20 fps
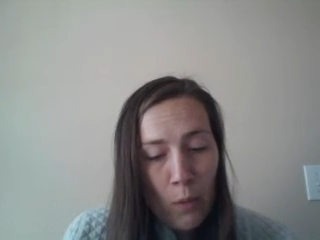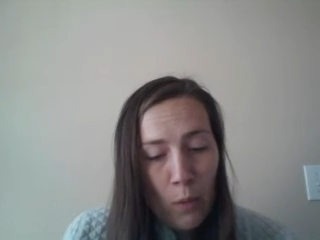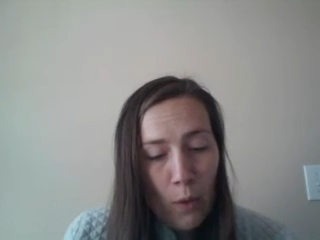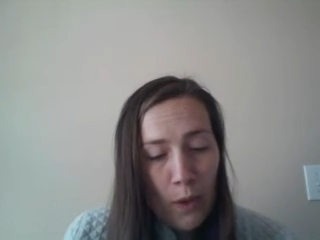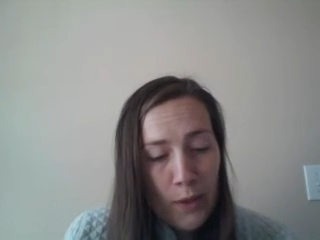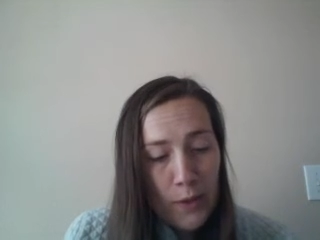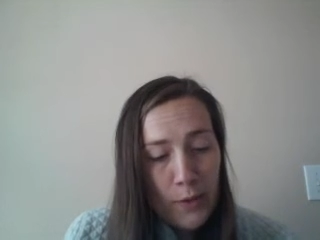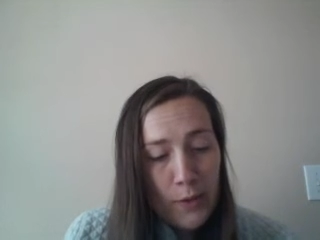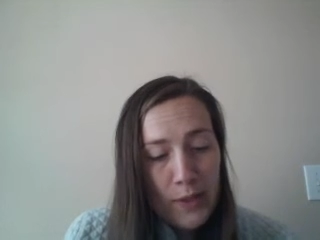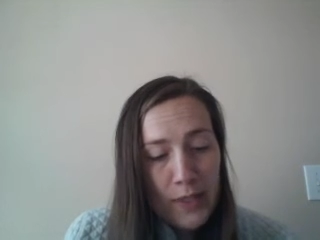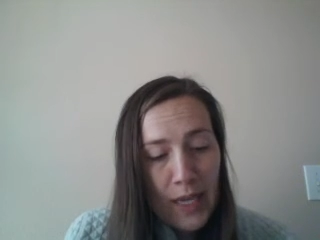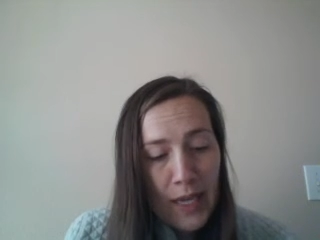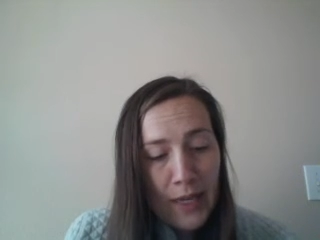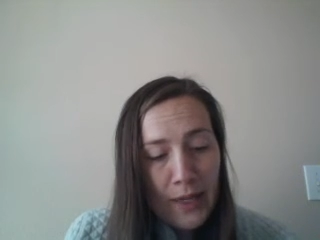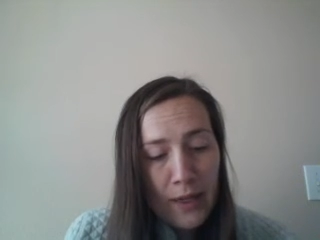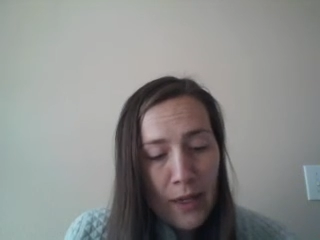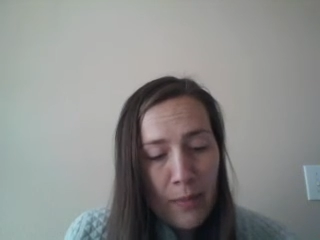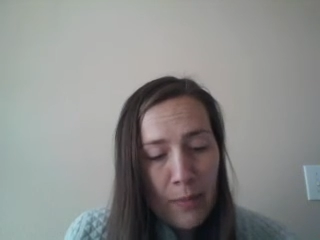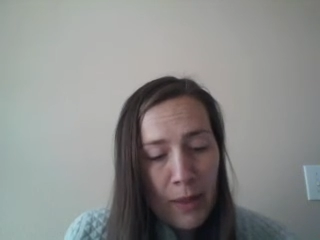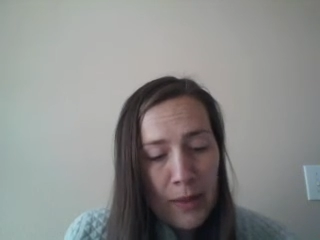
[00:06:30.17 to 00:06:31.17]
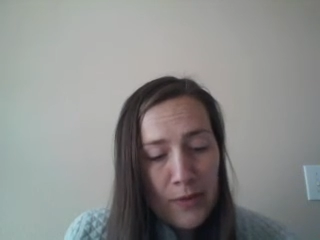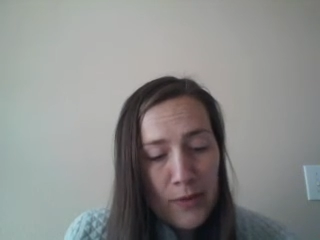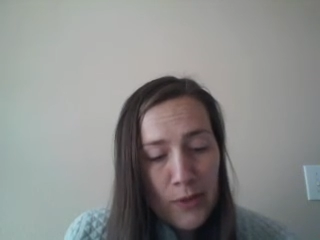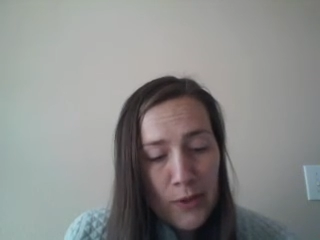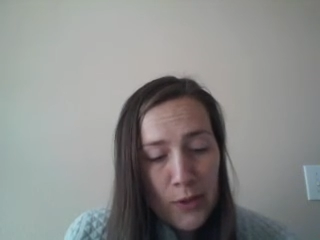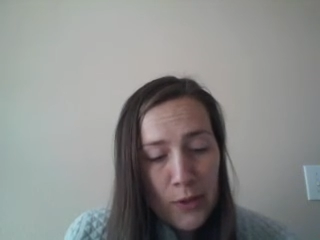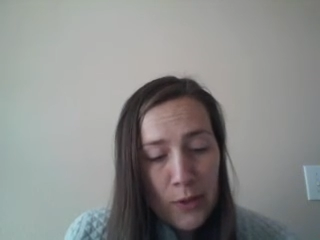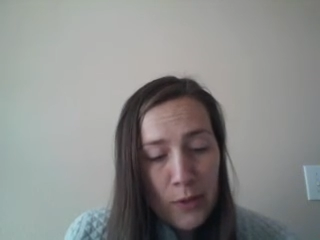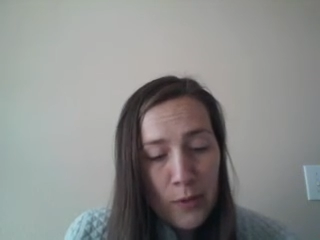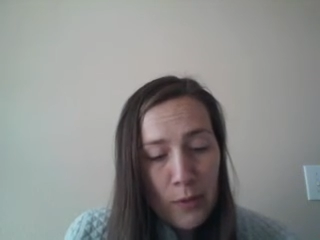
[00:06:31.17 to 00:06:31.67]
What you said about the
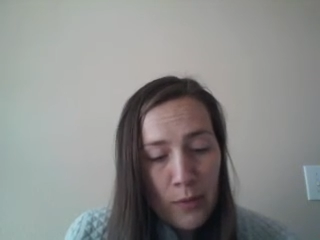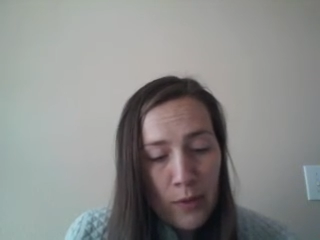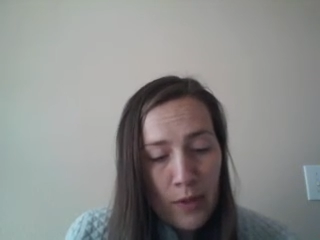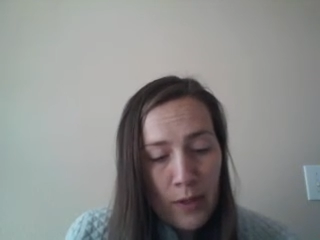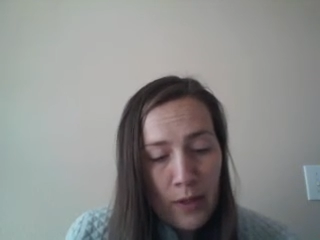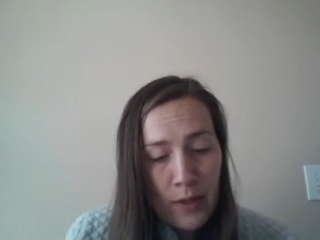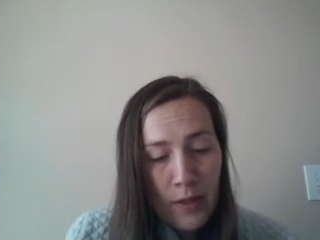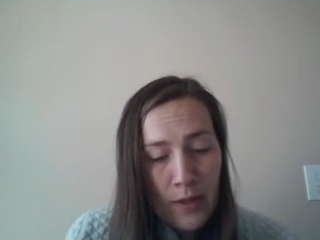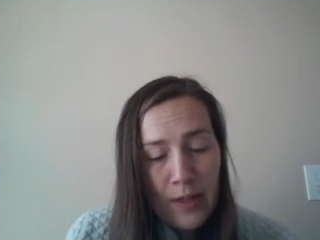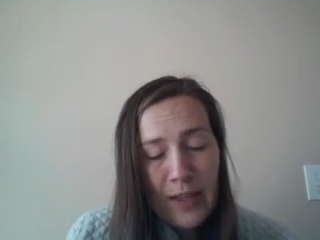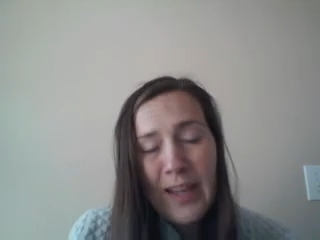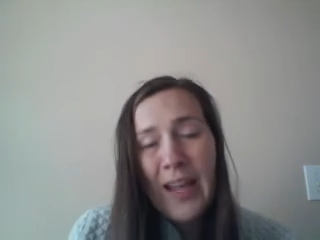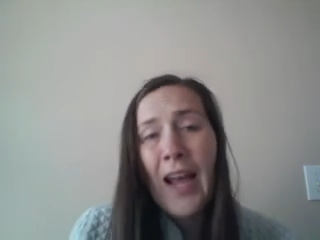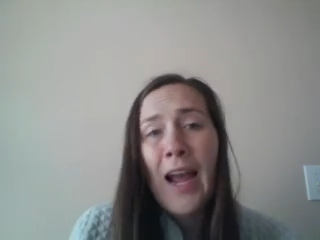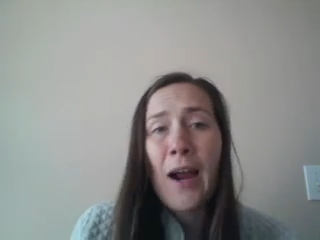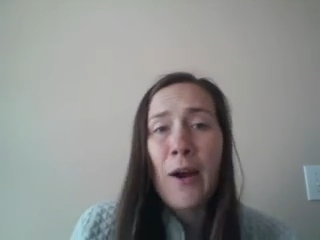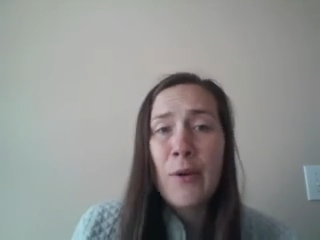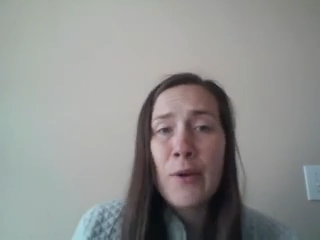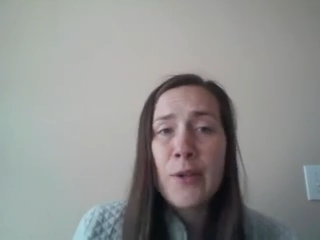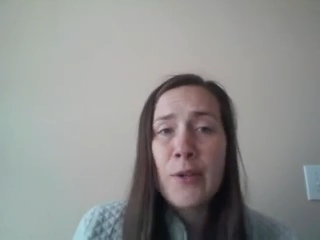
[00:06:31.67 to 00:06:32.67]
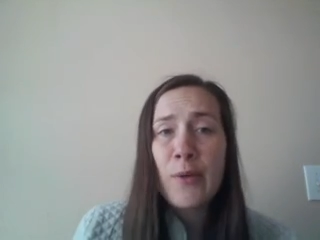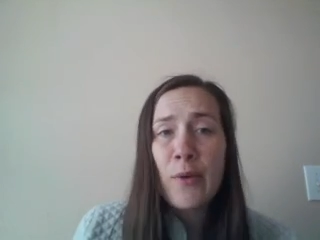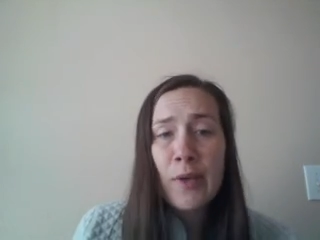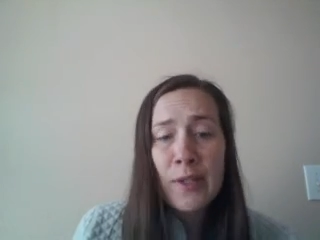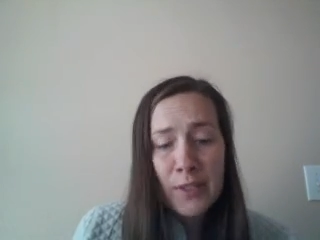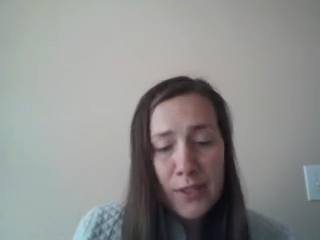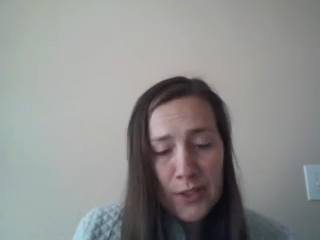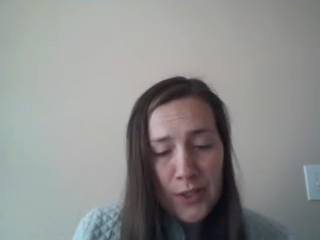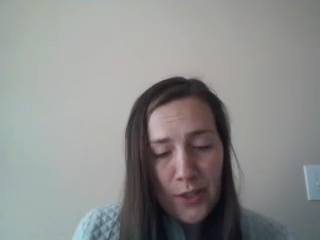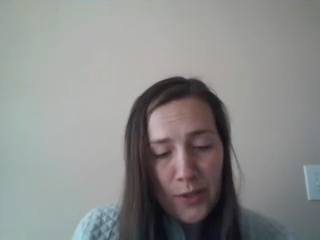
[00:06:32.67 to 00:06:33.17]
zoo? How are you
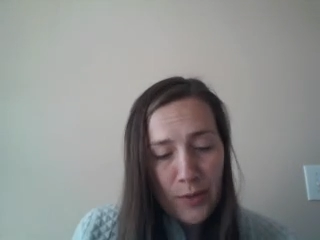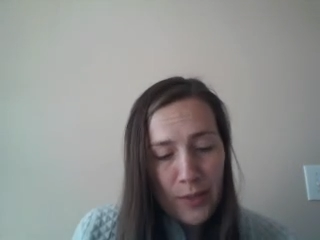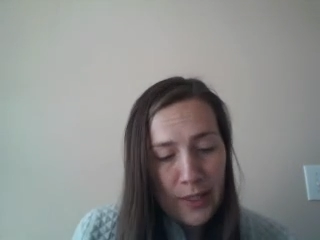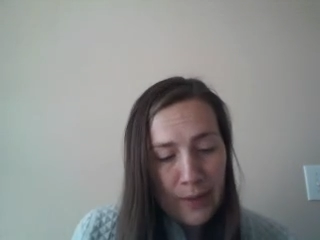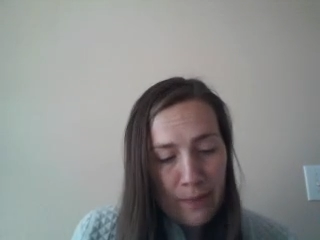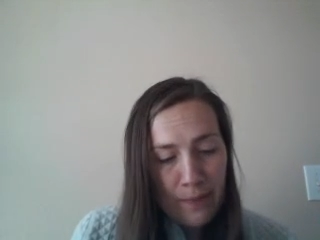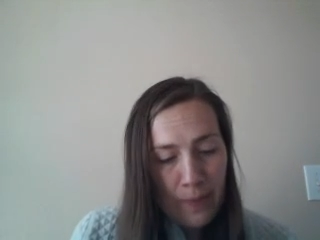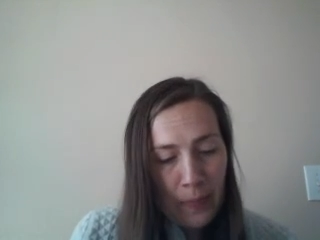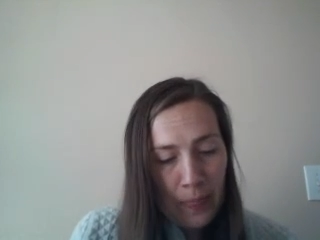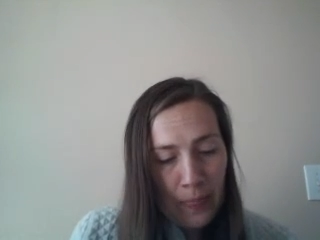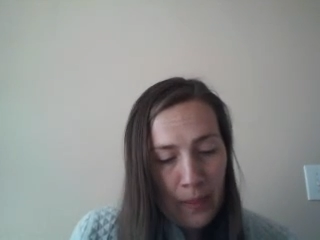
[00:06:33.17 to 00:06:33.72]
going to do it?